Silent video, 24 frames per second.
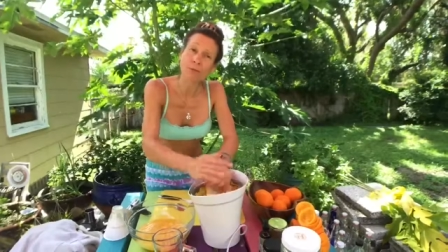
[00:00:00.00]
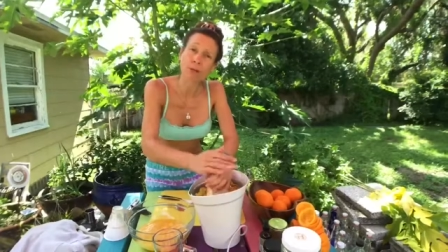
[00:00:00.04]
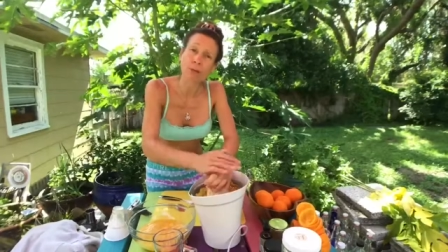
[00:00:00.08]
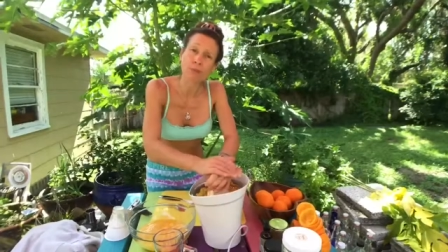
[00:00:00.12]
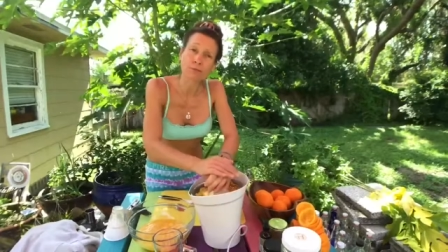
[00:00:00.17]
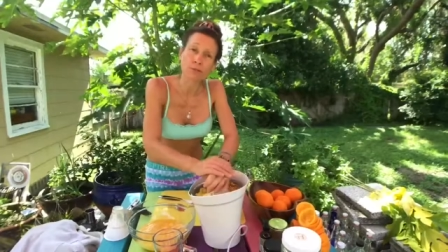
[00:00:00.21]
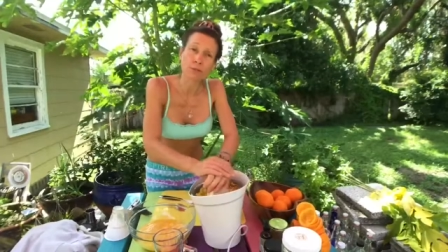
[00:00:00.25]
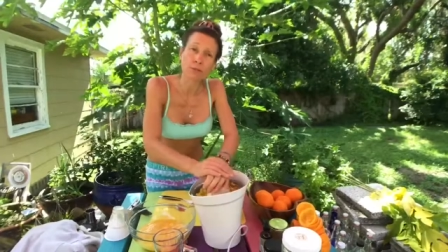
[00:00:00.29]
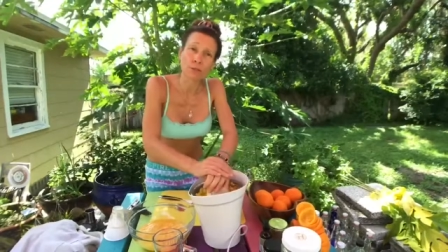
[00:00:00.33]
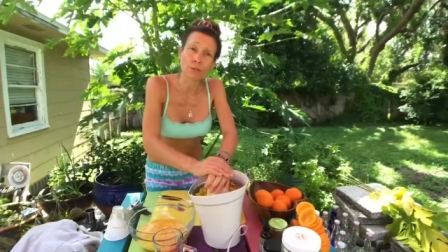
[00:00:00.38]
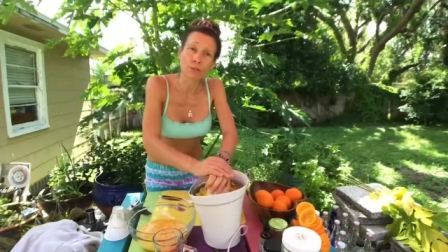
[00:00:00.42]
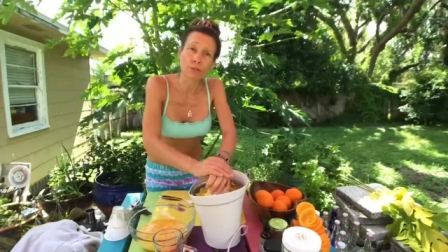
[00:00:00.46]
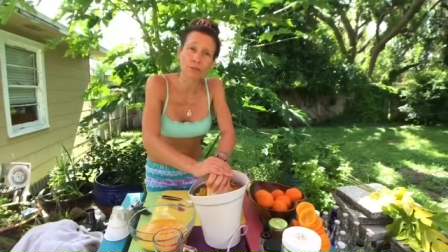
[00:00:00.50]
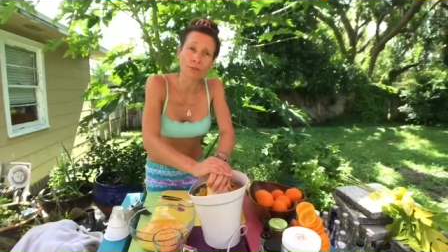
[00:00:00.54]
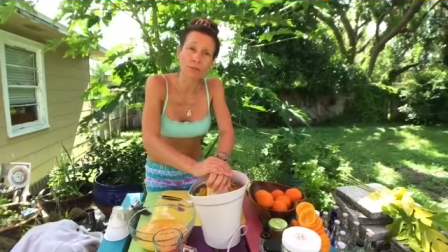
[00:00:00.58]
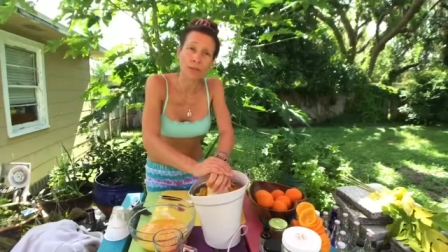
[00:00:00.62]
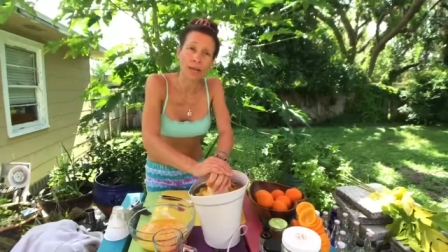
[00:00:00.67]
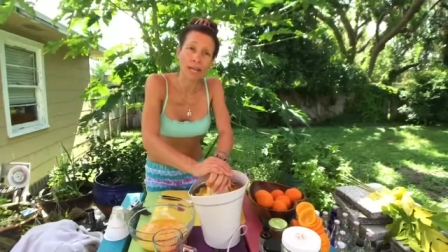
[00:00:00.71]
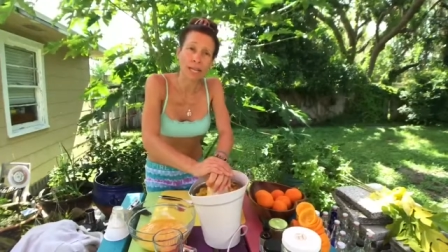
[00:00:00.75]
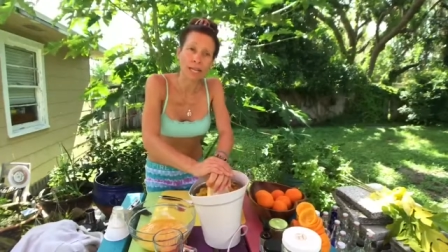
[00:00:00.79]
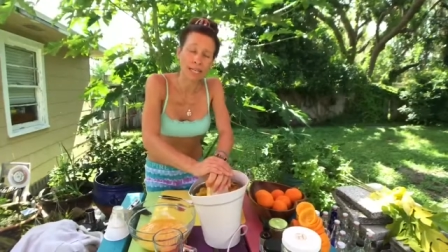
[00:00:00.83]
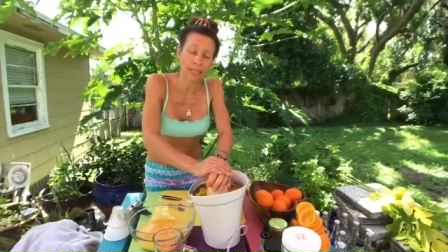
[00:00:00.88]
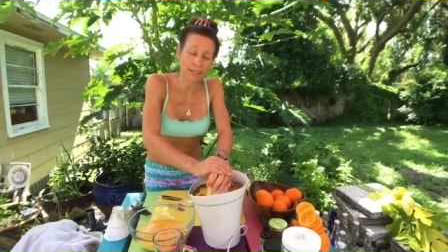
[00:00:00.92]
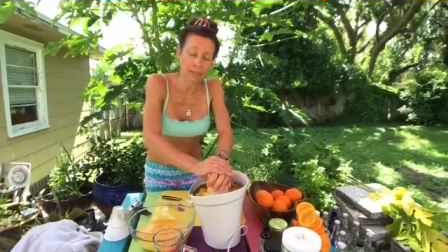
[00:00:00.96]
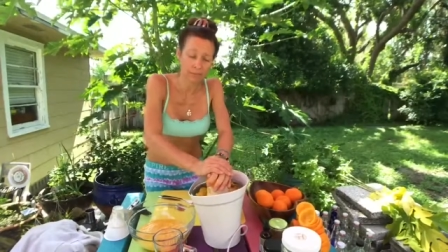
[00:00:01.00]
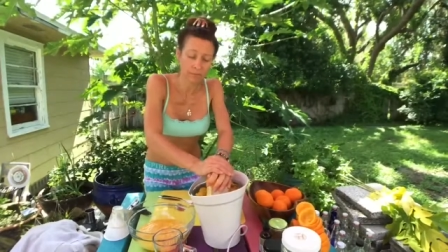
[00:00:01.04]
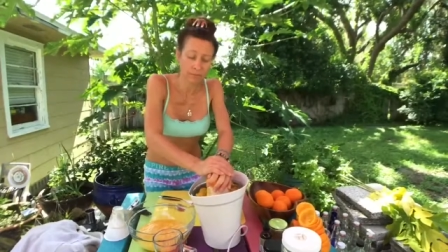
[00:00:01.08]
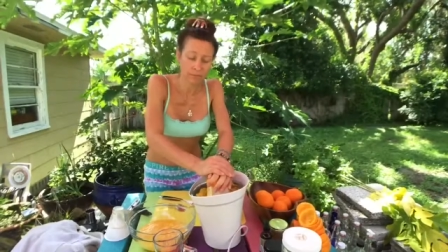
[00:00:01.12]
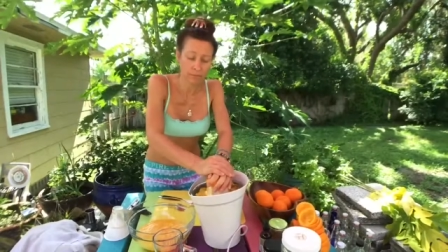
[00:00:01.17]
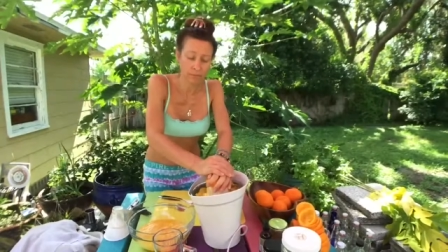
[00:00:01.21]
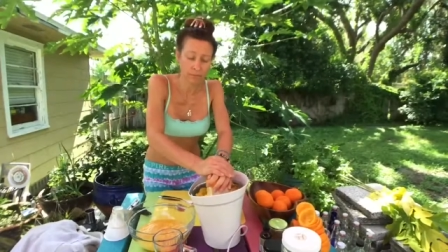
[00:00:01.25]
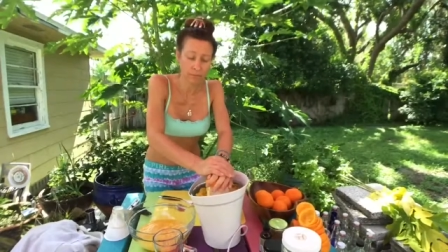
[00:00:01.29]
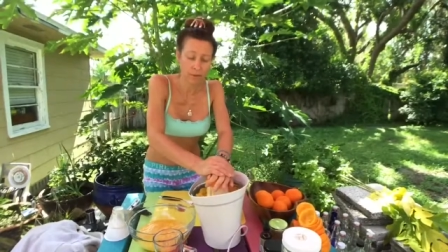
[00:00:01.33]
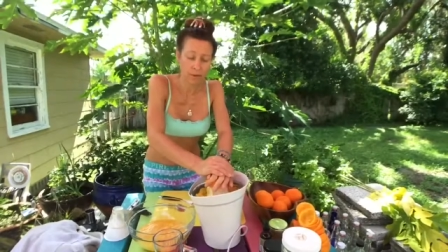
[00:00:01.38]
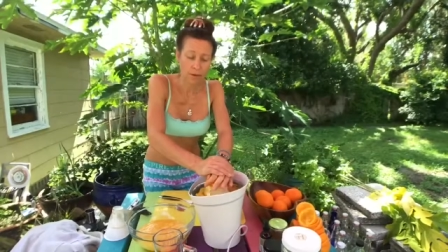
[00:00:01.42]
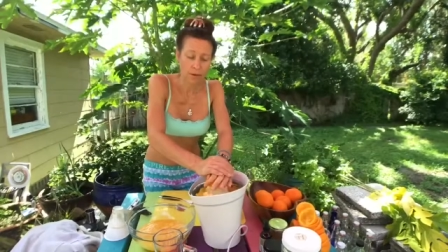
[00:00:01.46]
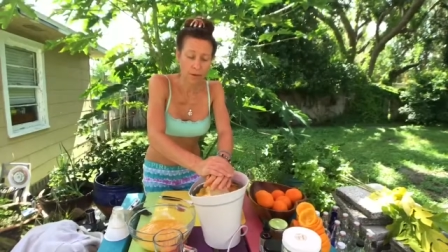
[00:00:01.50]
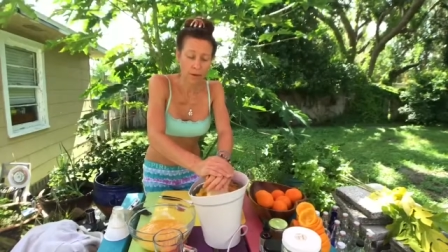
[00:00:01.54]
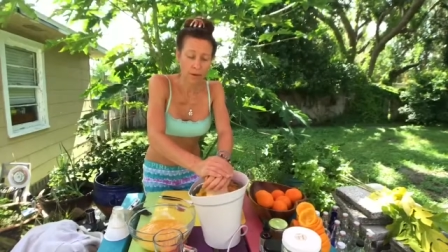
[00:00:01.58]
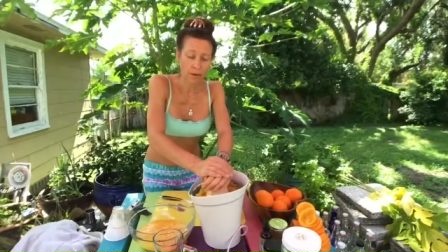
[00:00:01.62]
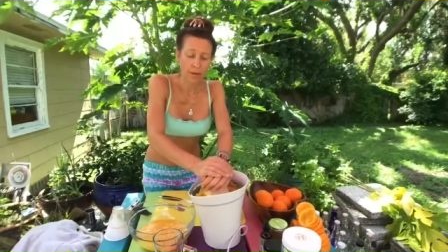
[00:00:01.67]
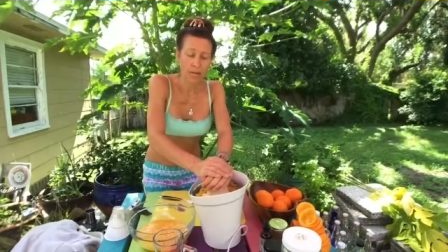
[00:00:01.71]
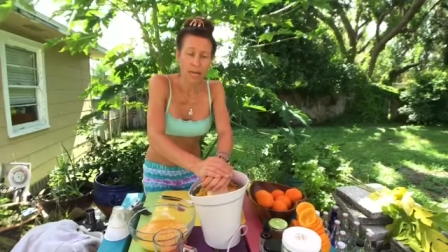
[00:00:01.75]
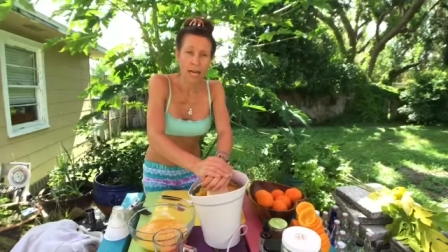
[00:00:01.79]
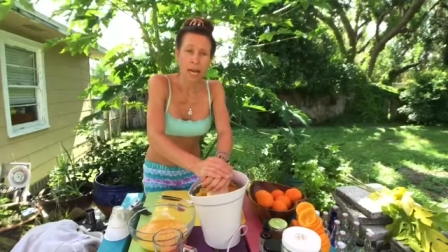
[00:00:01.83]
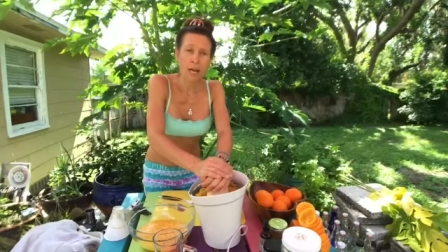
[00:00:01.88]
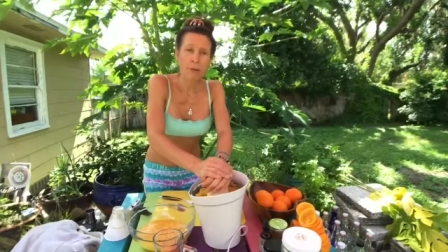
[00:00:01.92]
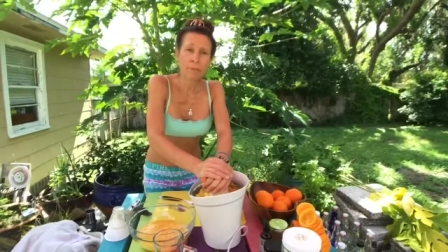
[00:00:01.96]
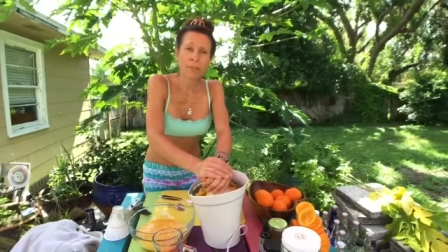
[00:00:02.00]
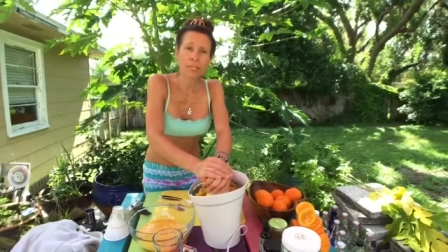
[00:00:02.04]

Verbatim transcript: to our roots, right? How